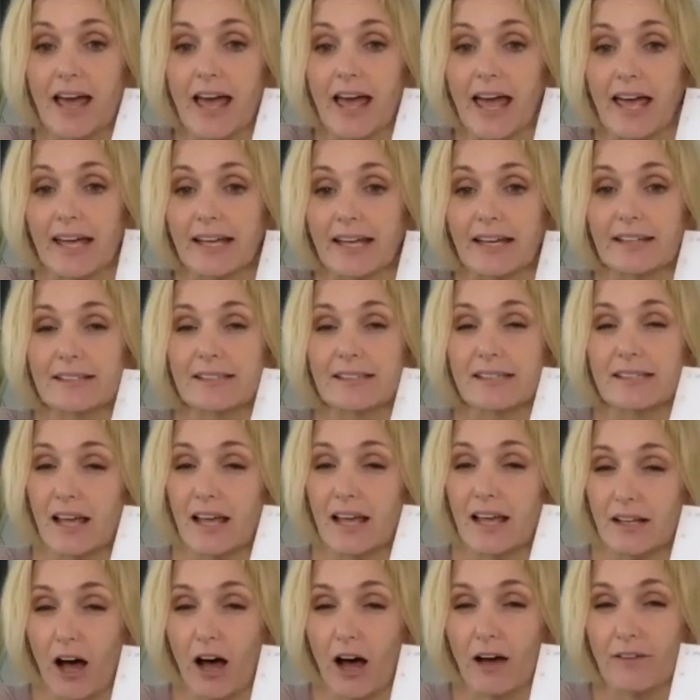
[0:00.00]
And
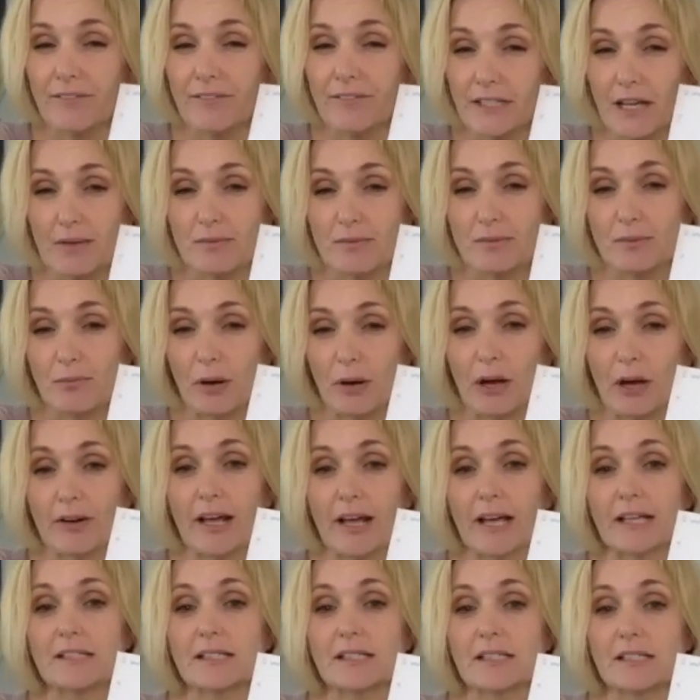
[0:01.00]
oftentimes brown
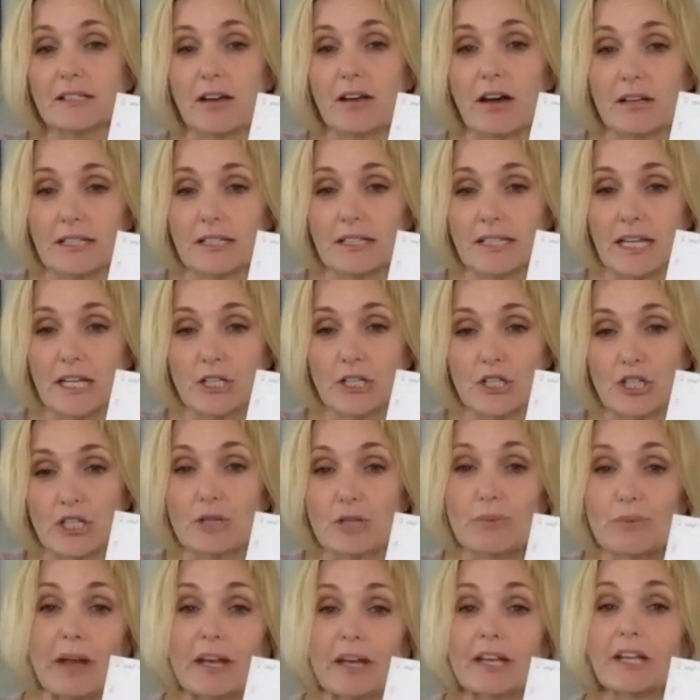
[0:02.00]
has this connotation,
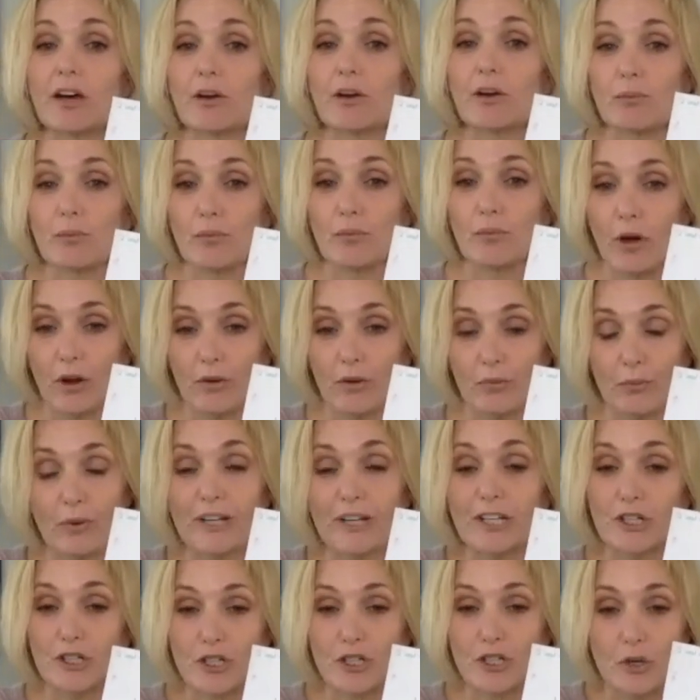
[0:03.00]
depending on what
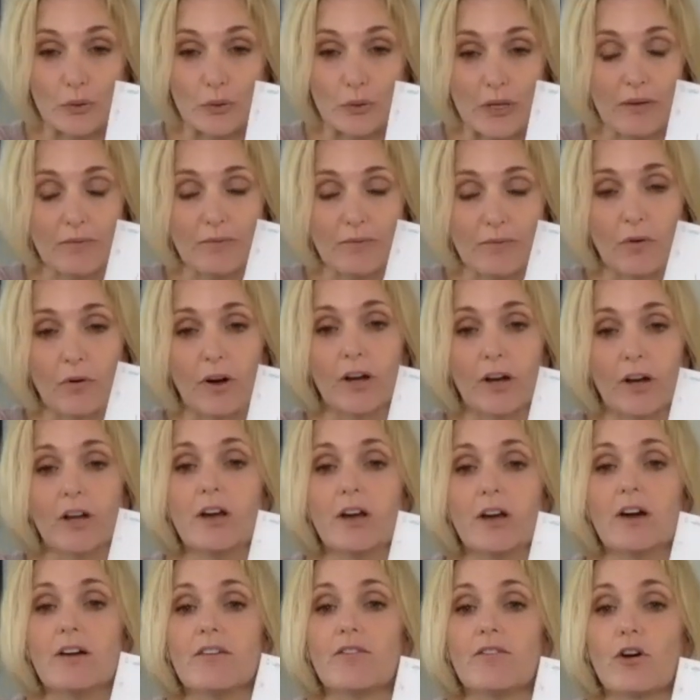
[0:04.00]
it shows up for
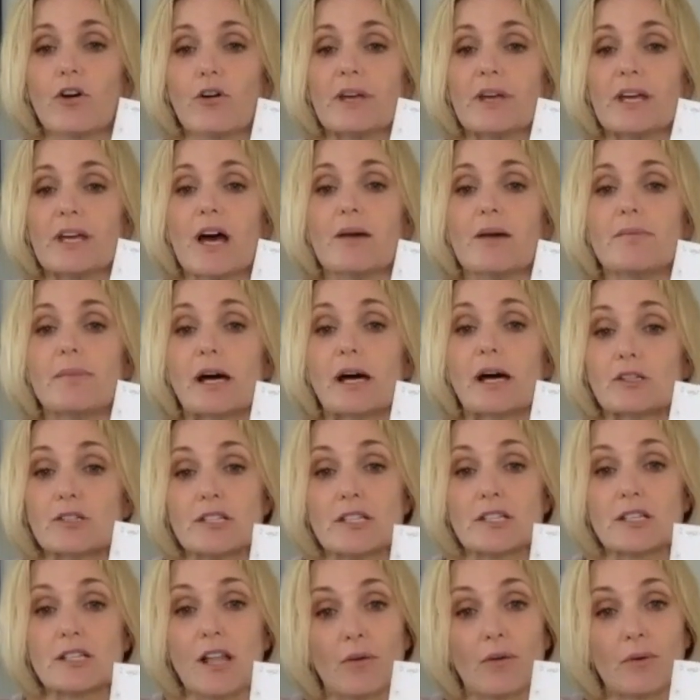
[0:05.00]
me, about
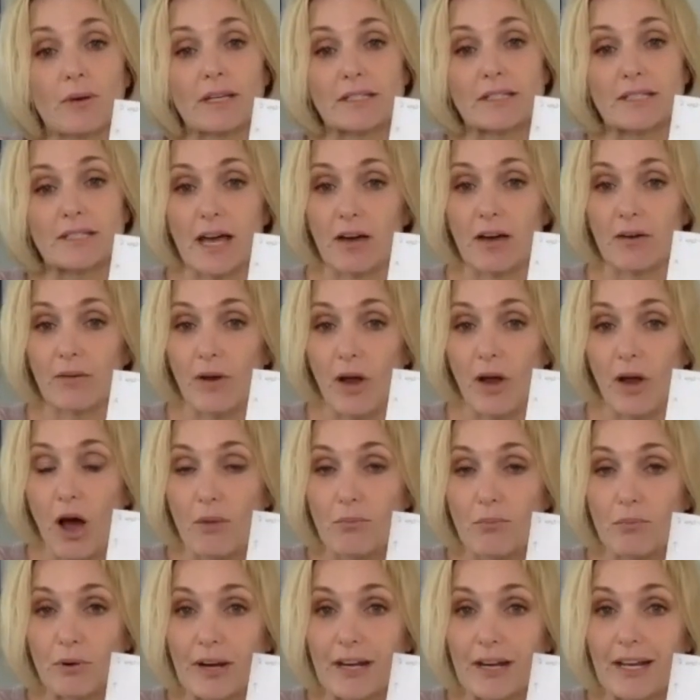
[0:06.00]
slowing down,
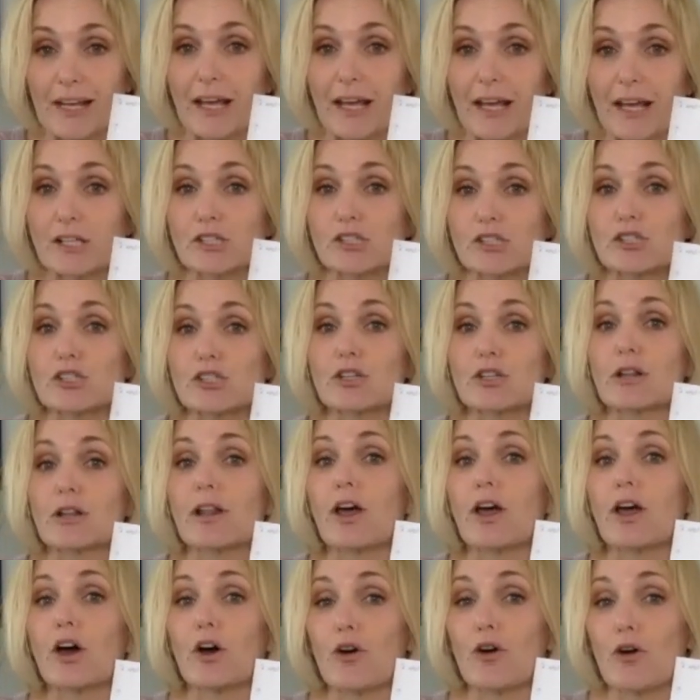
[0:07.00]
operating at a
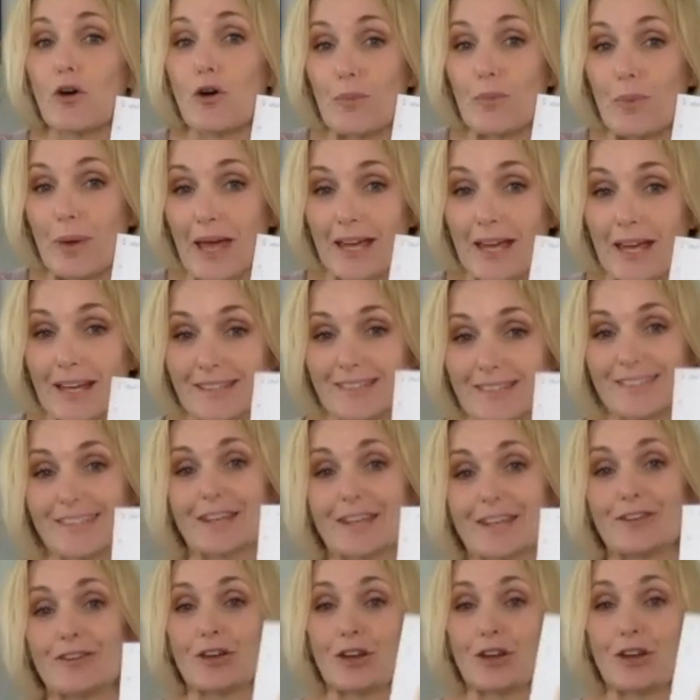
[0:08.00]
slow pace.
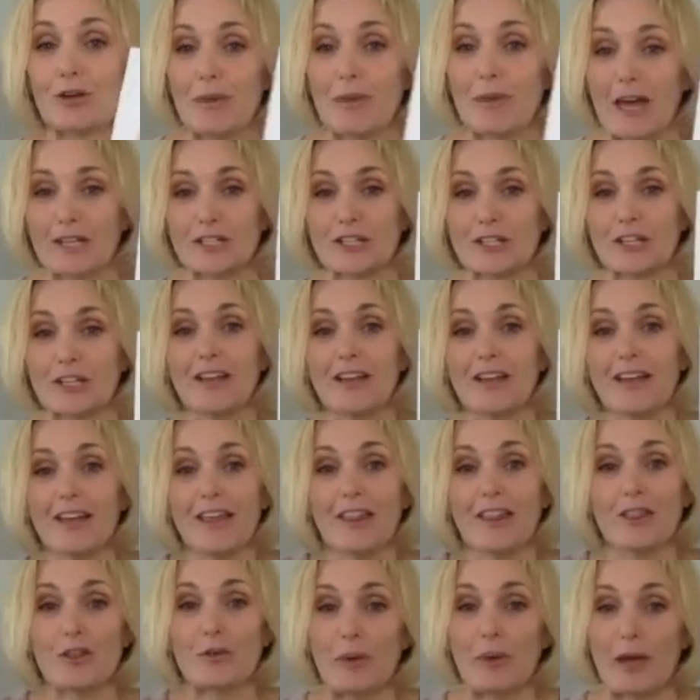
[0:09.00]
Like you can imagine
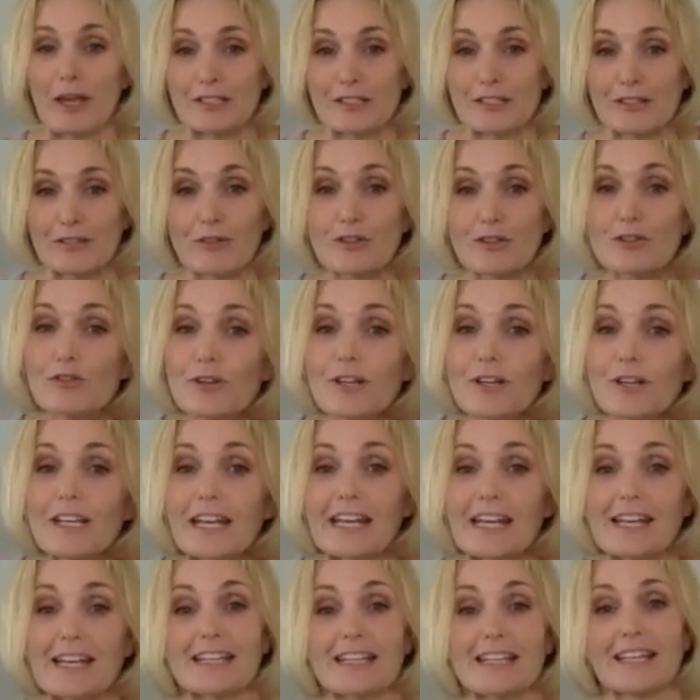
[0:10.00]
the pace of a
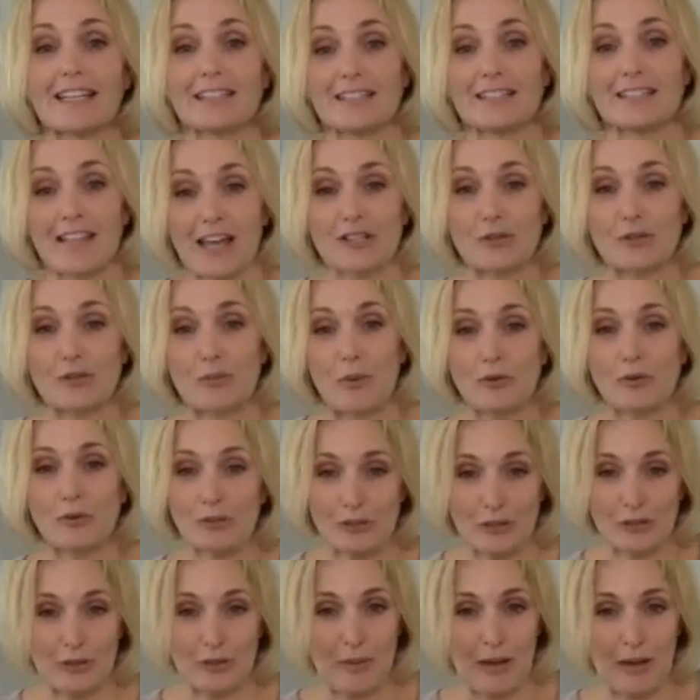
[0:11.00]
tree as
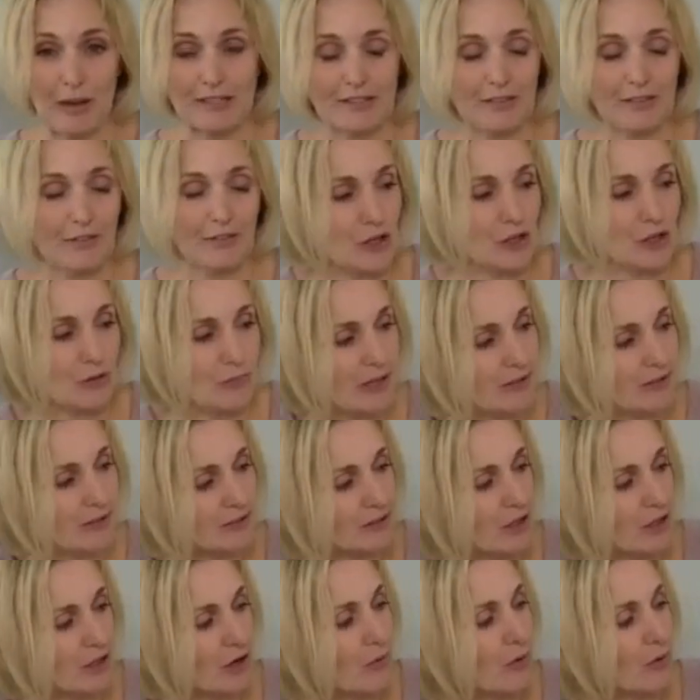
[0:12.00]
opposed to the pace of a human.
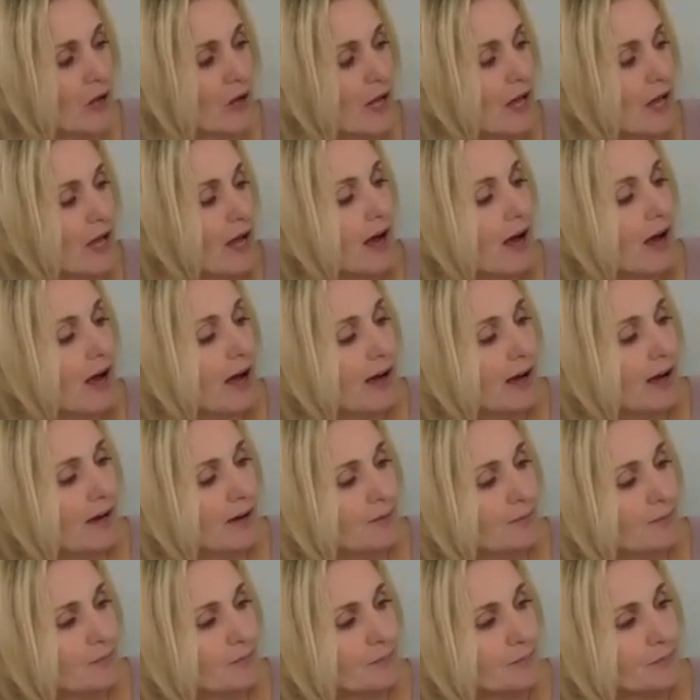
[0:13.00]
So
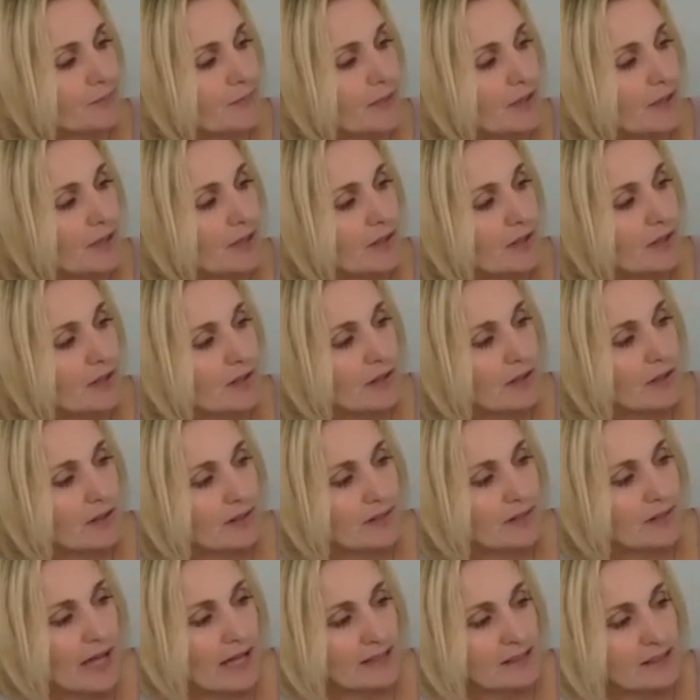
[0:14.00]

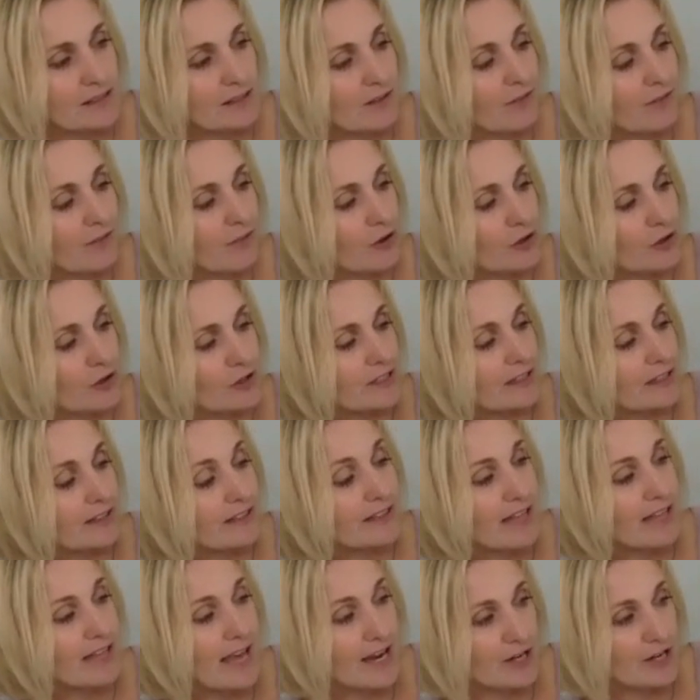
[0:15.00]
that's the first
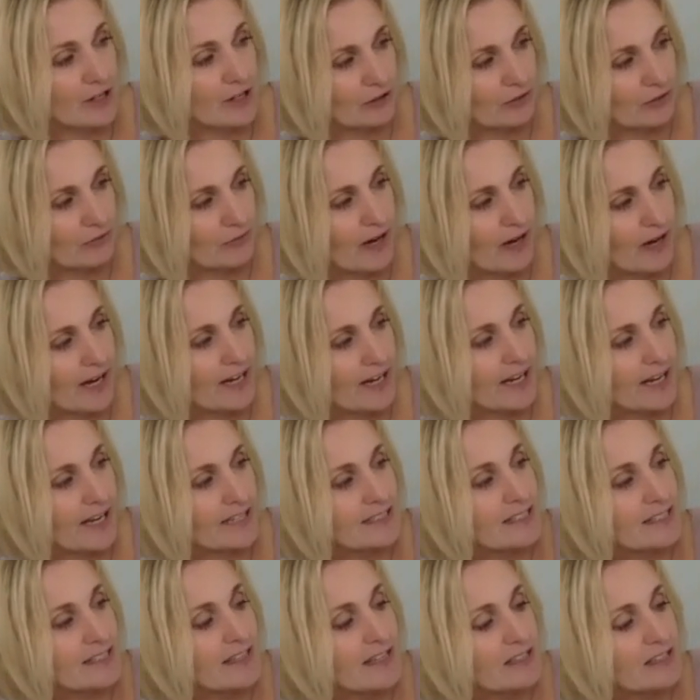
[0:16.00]
layer, right?
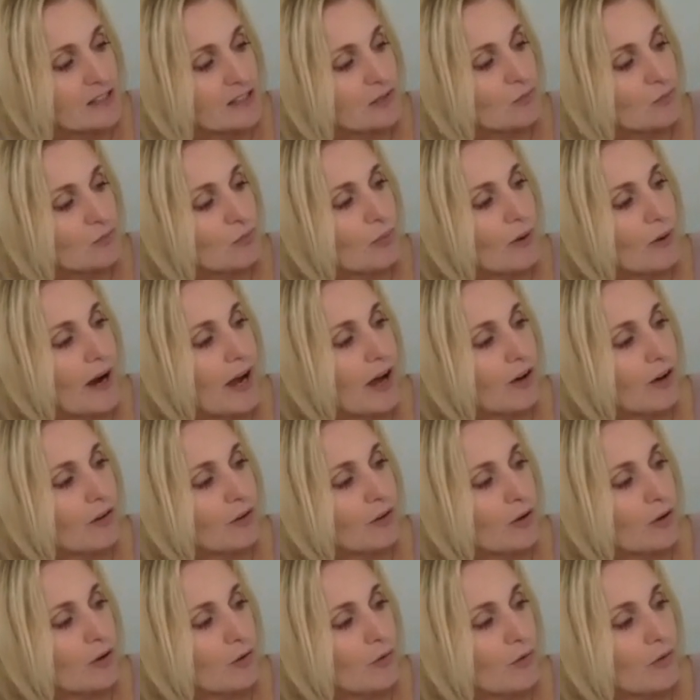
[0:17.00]
Is this
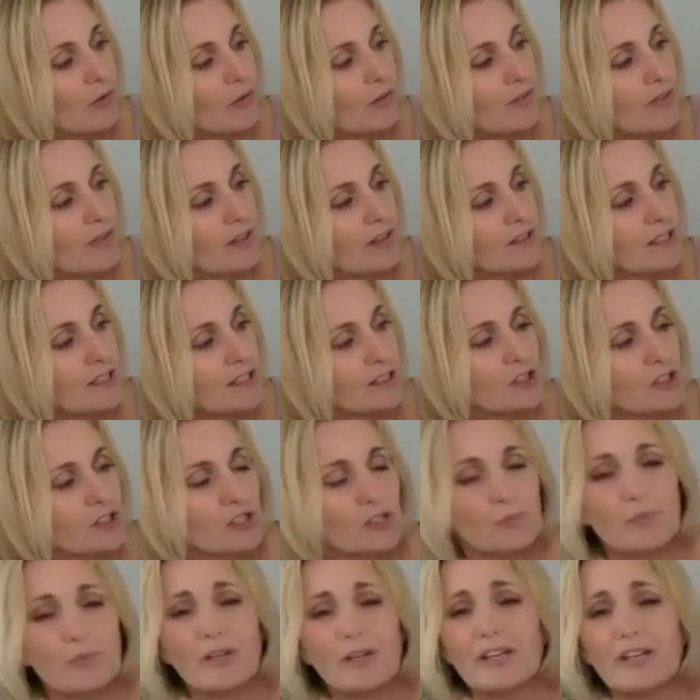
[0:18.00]
brown that is
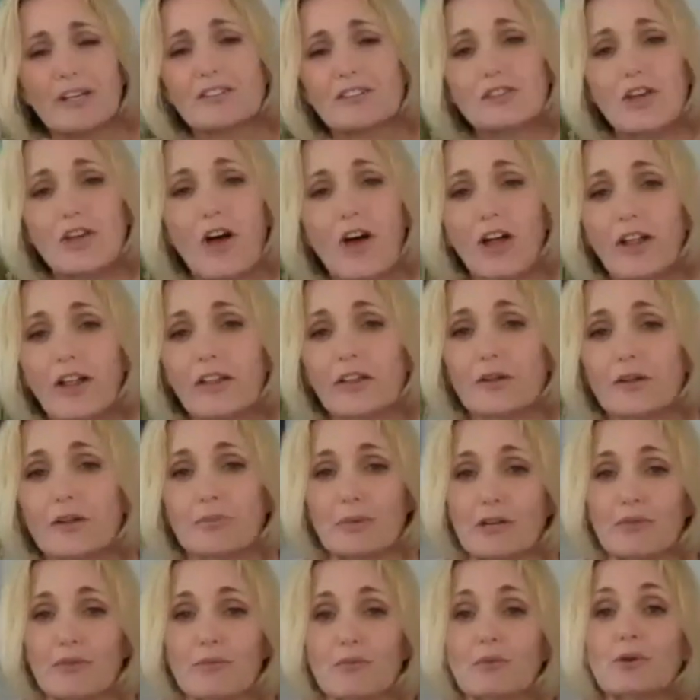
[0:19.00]
just being solid,
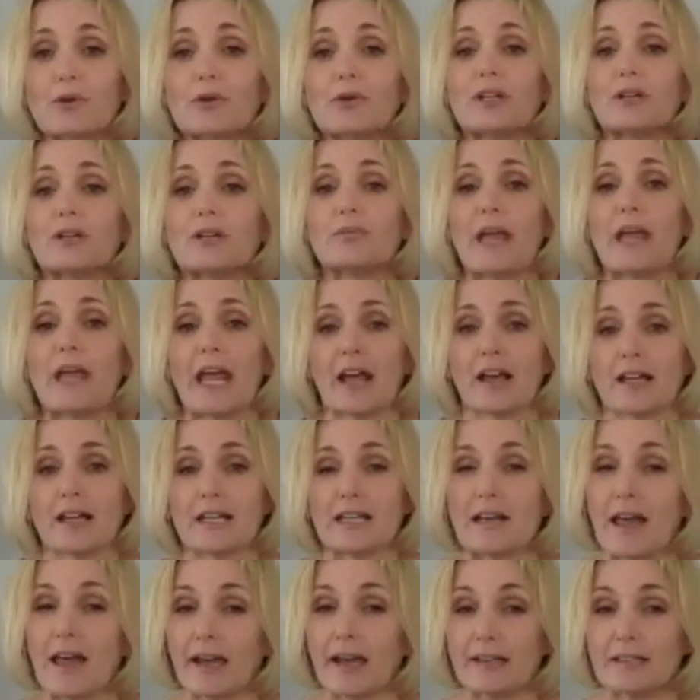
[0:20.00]
being rooted, being
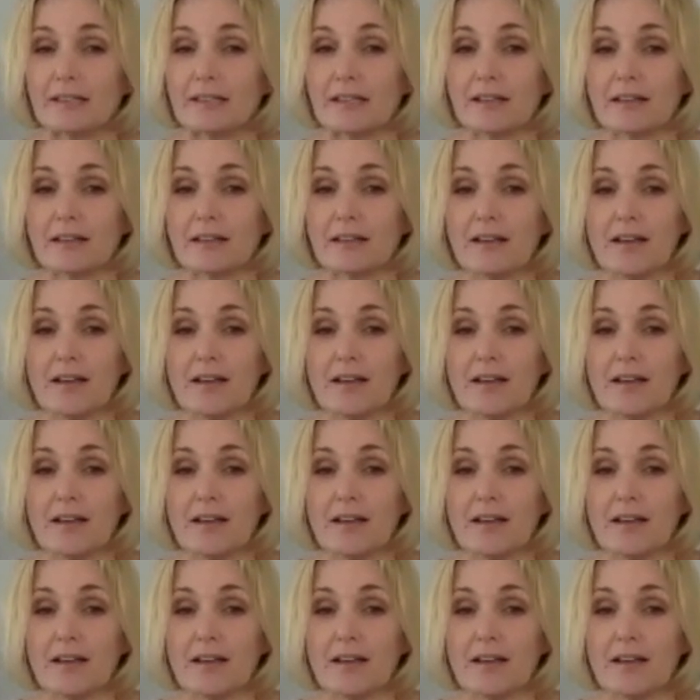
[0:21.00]
connected.